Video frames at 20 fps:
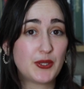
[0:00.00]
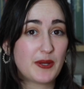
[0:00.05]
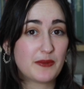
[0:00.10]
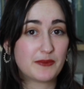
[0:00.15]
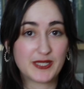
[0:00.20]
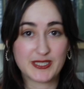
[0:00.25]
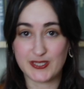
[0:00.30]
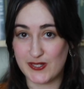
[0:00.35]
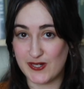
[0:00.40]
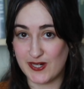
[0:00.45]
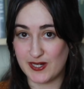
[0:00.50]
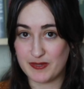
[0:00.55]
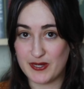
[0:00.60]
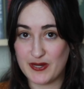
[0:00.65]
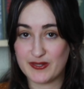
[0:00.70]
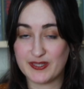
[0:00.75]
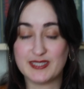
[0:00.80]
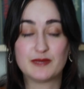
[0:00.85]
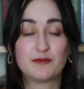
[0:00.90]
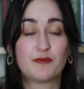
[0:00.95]
I want to talk
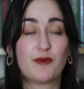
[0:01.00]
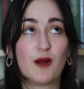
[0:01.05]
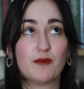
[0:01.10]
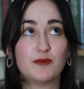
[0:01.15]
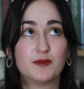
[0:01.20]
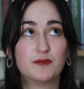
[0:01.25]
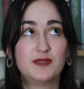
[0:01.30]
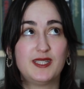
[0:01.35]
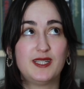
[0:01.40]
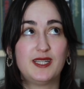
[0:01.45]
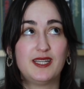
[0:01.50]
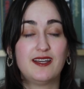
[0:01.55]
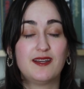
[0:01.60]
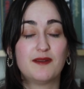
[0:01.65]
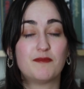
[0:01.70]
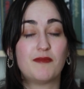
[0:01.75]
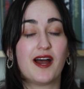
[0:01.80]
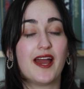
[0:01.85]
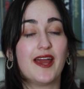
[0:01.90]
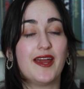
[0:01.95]
about is probably
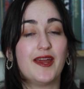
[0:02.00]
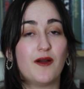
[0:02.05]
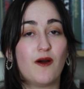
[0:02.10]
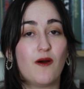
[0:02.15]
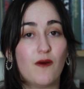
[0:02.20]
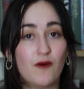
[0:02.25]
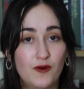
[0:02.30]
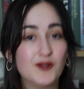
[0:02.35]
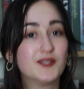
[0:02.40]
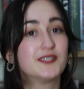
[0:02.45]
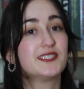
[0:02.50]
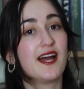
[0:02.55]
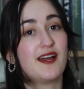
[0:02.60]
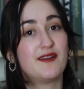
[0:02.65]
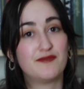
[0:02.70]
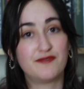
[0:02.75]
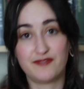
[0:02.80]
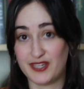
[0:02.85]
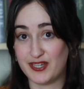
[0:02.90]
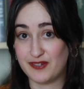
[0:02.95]
my
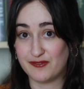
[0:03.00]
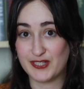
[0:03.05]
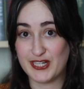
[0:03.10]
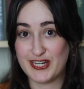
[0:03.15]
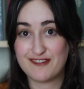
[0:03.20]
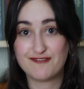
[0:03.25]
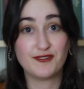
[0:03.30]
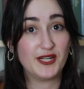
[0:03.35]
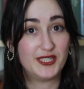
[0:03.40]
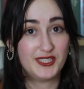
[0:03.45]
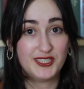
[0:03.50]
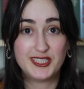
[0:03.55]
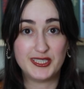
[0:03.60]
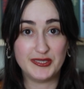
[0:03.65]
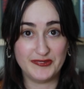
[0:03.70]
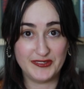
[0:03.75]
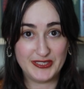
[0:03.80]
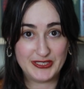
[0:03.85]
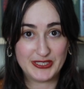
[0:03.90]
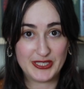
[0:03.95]
all-time favorite French
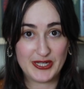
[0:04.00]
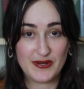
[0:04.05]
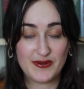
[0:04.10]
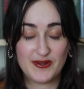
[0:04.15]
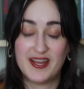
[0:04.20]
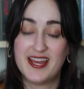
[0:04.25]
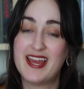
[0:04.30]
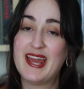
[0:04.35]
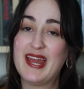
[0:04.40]
TV show.